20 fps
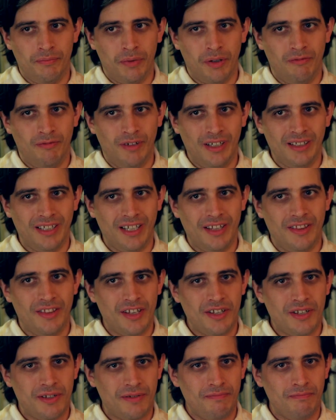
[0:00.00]
But really,
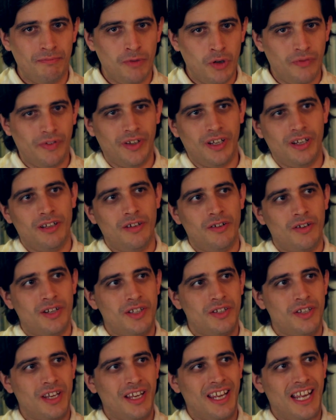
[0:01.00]
this movie, you
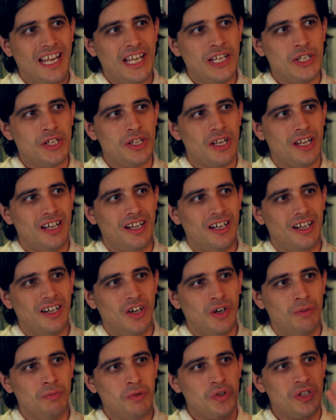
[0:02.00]
could say, is
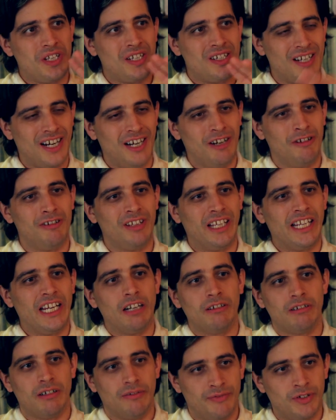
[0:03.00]
almost entirely
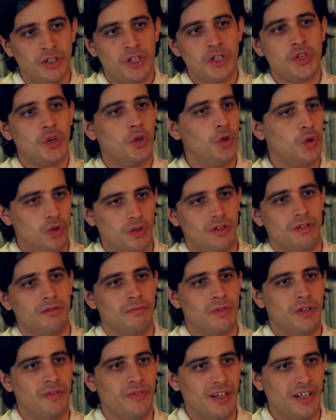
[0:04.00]
a reverse horror
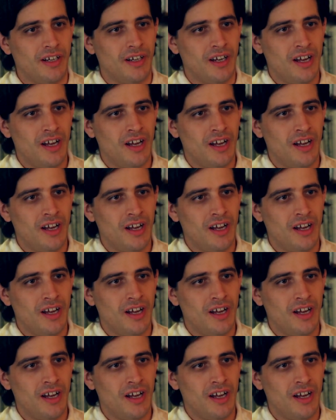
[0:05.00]
movie.